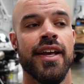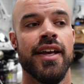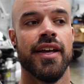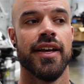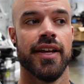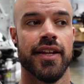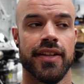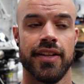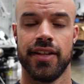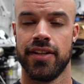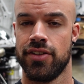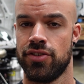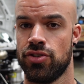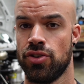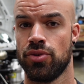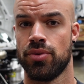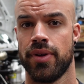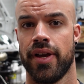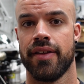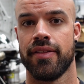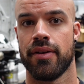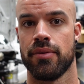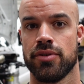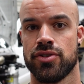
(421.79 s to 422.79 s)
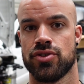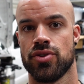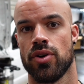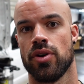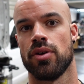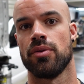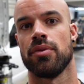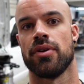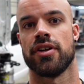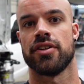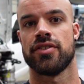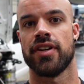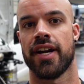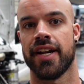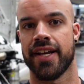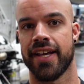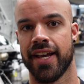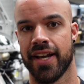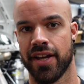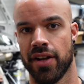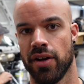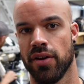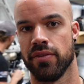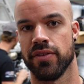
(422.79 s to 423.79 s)
And then as soon as we have that restored, we're gonna try to
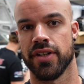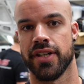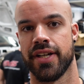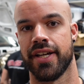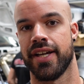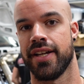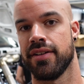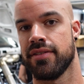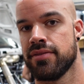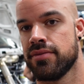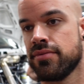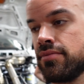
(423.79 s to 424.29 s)
kick it over again.